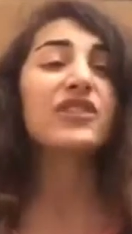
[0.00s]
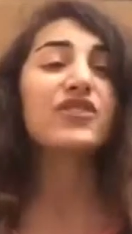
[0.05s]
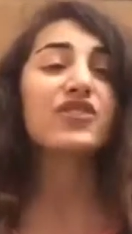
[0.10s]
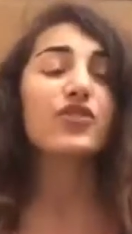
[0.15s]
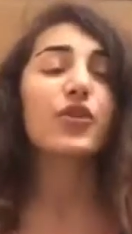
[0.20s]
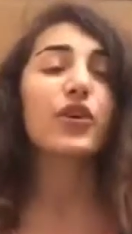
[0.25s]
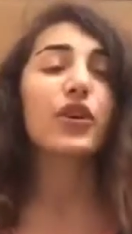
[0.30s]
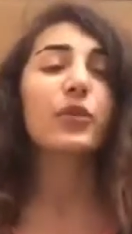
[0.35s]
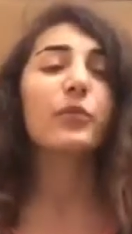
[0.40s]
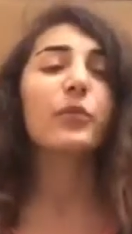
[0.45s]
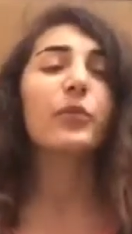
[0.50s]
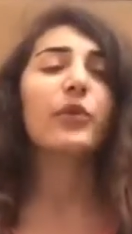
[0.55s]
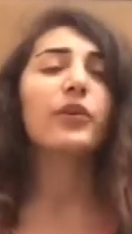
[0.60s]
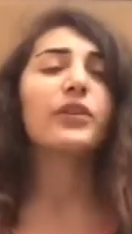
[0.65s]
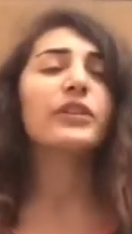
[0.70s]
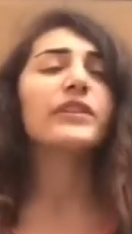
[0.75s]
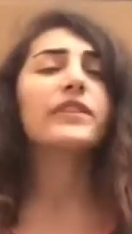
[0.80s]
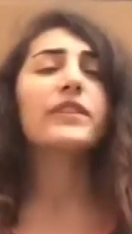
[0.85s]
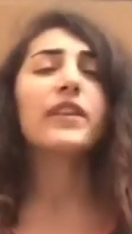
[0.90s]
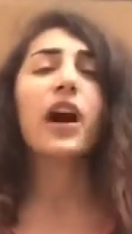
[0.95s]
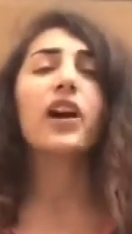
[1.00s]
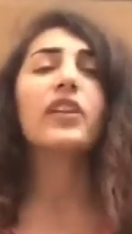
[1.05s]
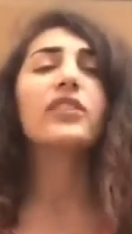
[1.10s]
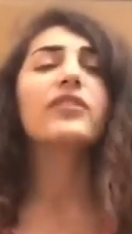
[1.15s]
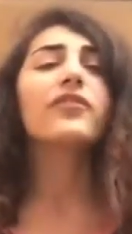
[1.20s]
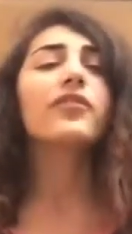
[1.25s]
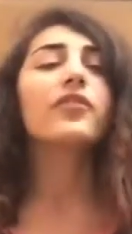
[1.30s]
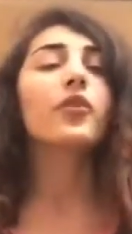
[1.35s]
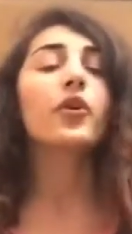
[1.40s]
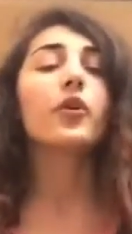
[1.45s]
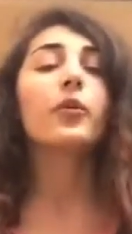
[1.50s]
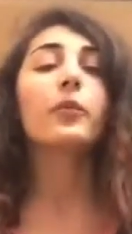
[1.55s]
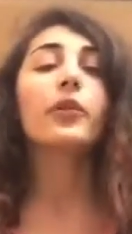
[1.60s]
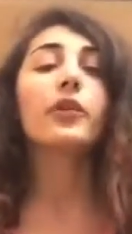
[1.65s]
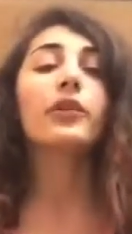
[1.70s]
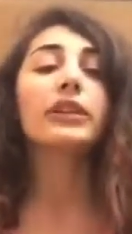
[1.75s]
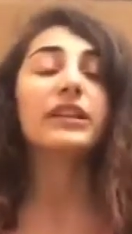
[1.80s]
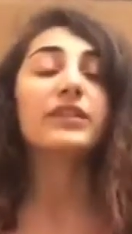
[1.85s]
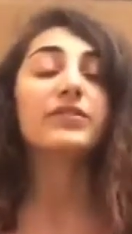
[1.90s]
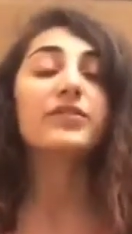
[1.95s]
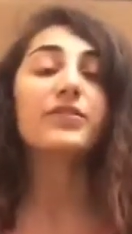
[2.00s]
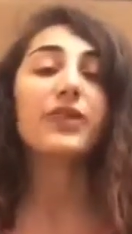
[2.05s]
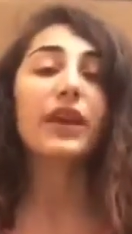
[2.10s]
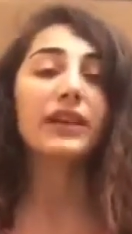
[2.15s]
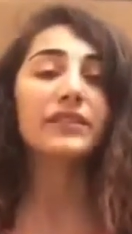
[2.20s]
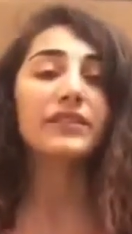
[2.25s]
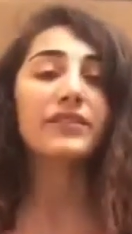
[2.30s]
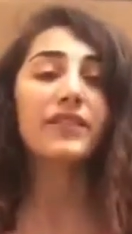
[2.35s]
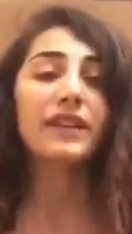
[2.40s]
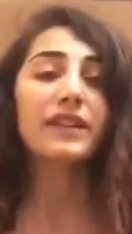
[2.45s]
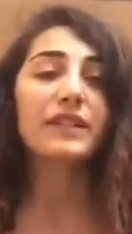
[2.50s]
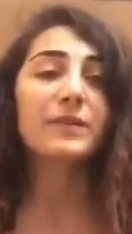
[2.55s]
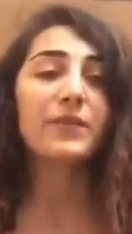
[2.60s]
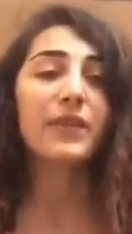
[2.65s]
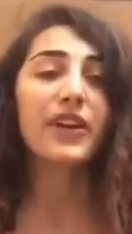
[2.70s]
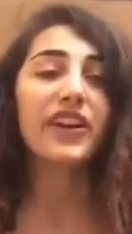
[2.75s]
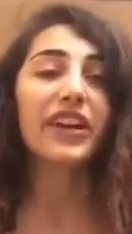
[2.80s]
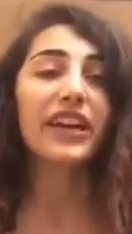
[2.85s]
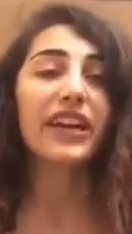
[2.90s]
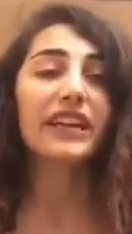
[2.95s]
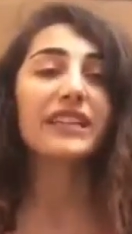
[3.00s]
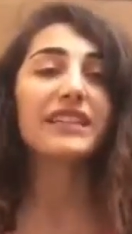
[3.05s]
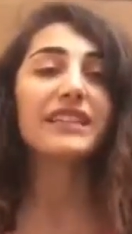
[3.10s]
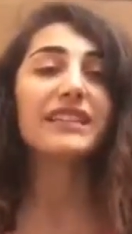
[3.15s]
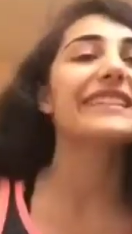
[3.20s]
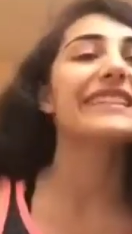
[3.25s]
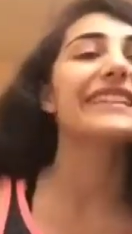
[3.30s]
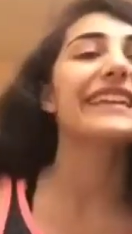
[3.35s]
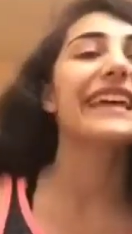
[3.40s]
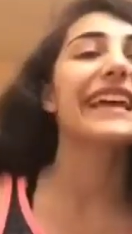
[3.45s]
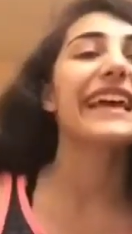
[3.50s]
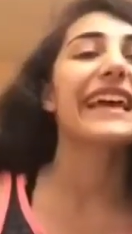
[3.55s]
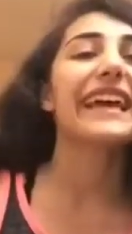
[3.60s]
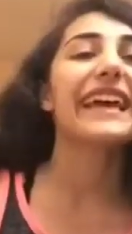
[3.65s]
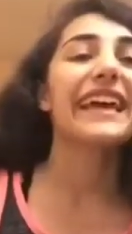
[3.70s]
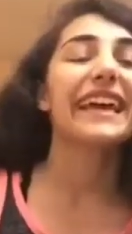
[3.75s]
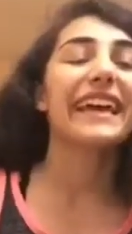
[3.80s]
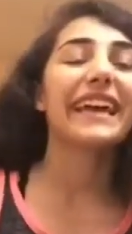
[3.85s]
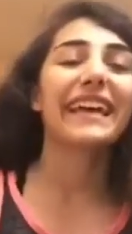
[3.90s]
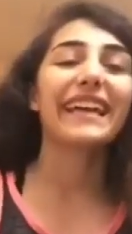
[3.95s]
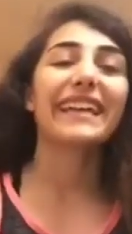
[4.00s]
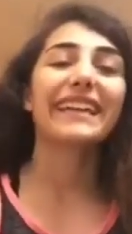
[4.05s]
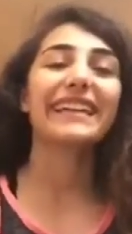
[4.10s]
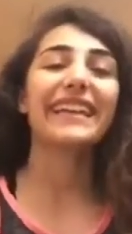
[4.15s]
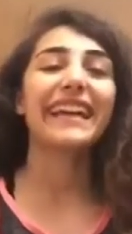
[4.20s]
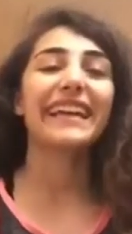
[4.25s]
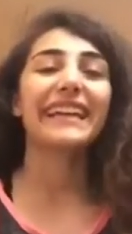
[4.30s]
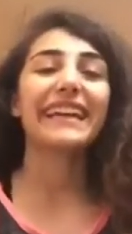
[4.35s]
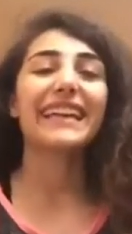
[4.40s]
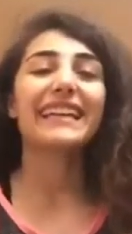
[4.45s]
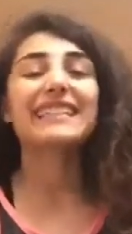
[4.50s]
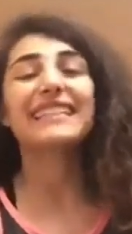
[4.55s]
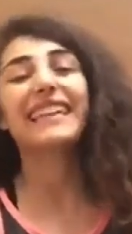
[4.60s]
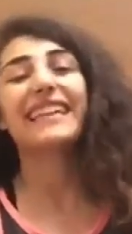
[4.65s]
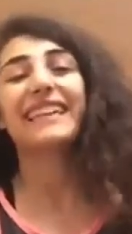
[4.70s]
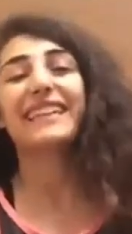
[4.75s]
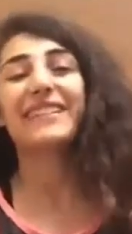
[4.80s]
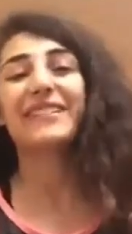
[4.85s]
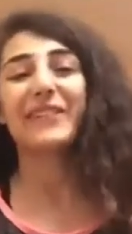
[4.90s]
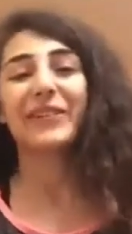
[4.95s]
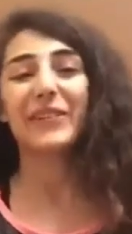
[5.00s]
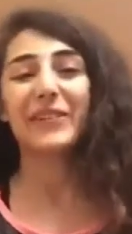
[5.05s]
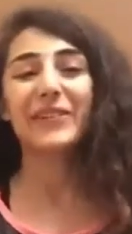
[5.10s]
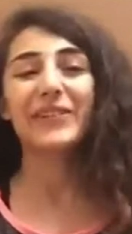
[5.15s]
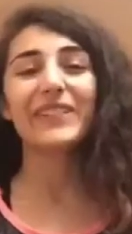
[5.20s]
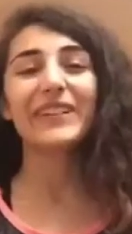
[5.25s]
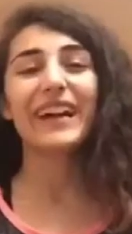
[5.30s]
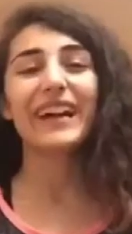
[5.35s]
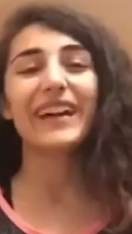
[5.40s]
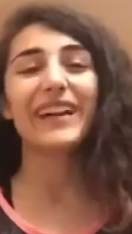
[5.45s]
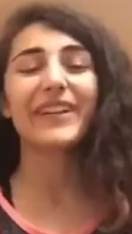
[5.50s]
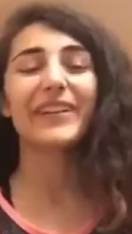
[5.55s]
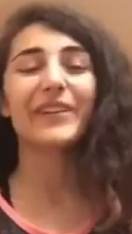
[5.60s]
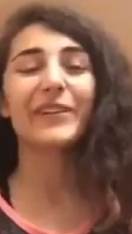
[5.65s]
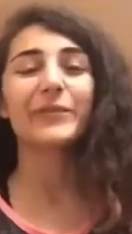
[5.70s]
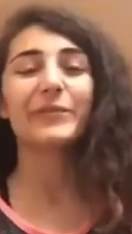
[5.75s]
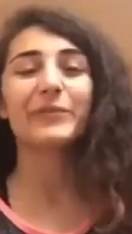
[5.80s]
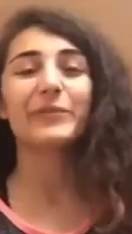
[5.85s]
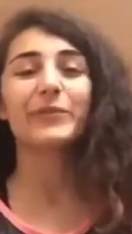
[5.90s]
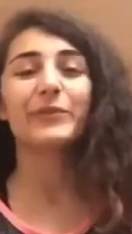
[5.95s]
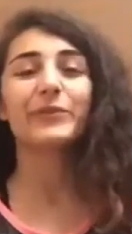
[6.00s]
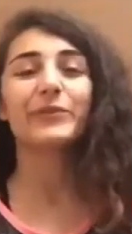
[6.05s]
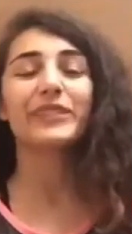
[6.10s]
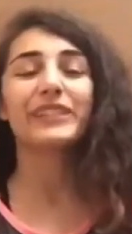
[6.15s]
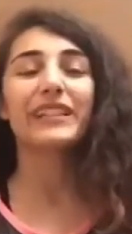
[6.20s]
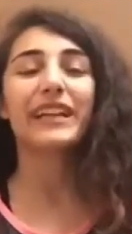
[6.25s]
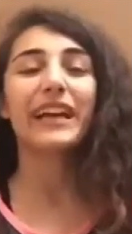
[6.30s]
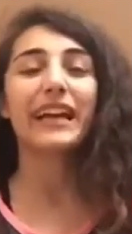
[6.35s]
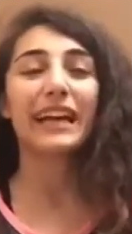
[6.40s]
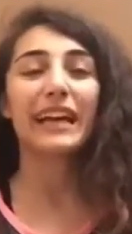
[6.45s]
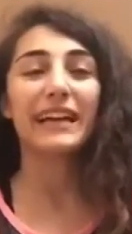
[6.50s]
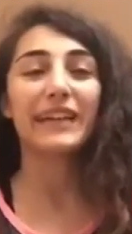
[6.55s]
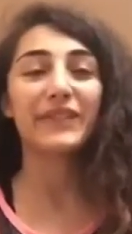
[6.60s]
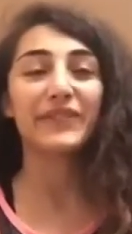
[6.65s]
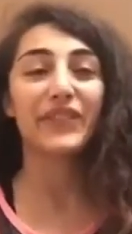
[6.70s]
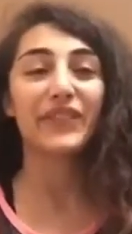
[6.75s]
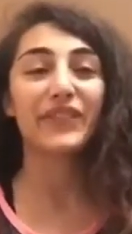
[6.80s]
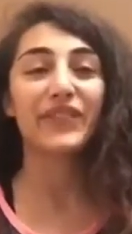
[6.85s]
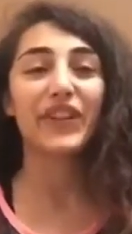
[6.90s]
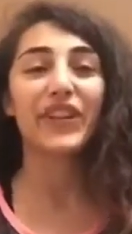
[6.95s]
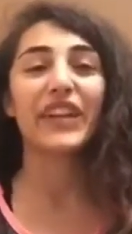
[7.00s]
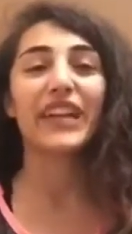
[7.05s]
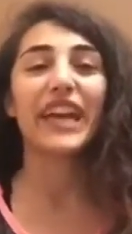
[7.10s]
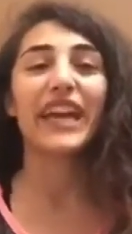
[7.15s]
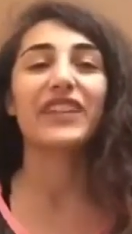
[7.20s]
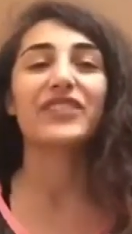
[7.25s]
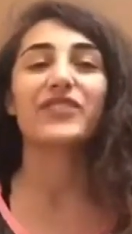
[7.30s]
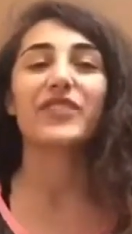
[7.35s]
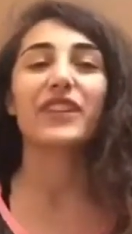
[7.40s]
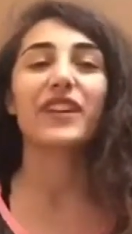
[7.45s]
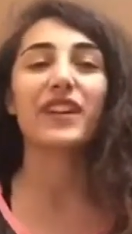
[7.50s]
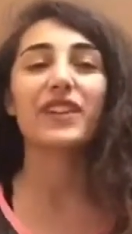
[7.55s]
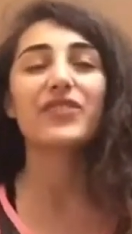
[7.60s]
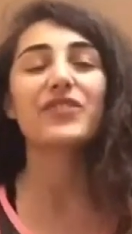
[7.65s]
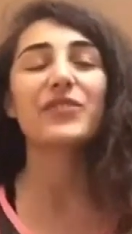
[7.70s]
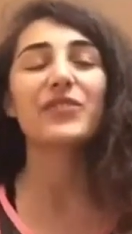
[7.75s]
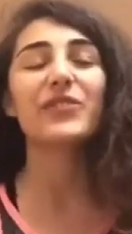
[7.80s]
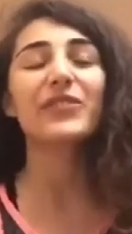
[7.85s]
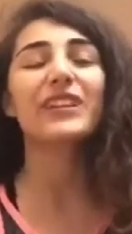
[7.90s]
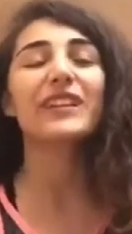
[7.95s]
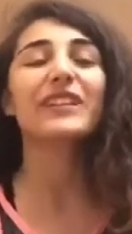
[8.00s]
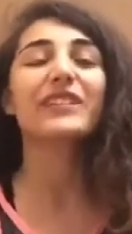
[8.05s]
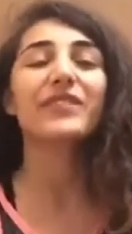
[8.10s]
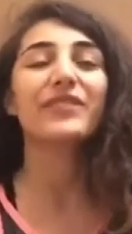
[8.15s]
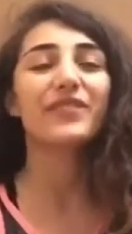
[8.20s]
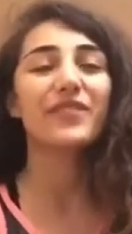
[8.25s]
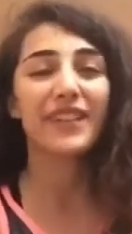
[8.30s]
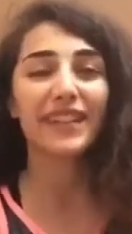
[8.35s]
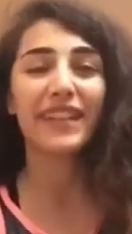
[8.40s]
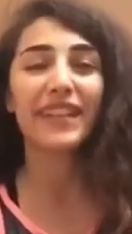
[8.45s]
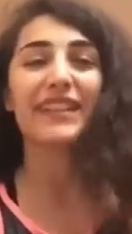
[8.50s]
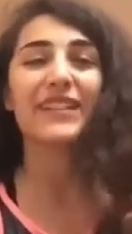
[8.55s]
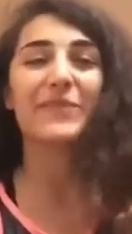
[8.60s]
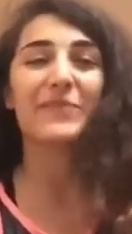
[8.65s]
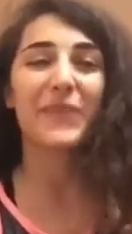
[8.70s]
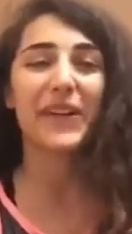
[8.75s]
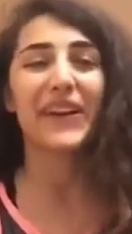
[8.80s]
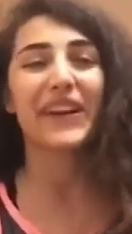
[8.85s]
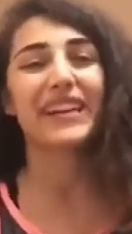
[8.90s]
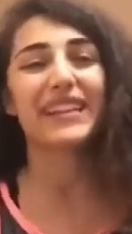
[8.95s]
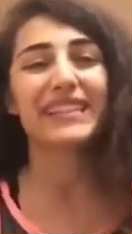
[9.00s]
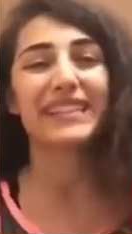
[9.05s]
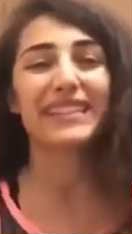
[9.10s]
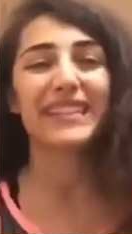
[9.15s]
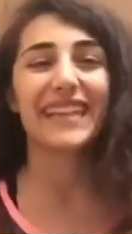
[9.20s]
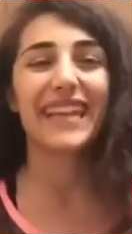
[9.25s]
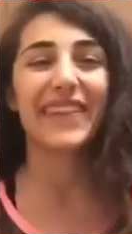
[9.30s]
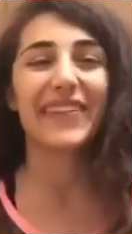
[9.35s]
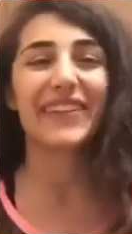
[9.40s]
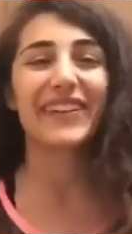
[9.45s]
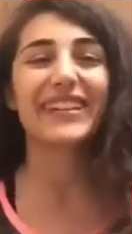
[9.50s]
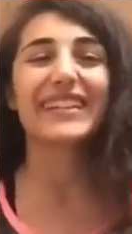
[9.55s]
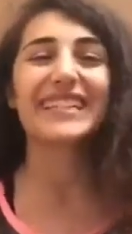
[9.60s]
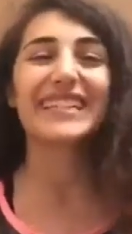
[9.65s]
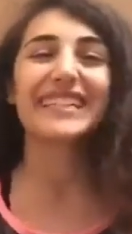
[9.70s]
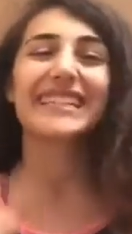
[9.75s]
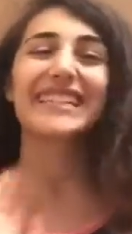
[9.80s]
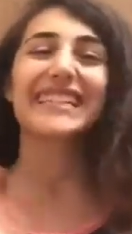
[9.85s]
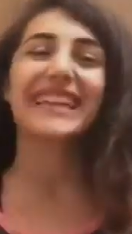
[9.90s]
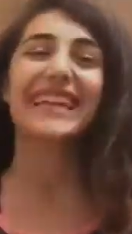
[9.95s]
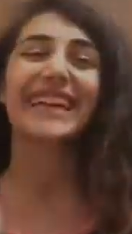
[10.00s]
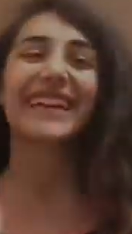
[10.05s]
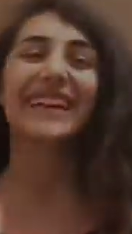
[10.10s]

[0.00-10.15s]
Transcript: enjoyable, non-formal, interactive experience. And I guess that is all. I hope we will have a very educational and fun experience together. See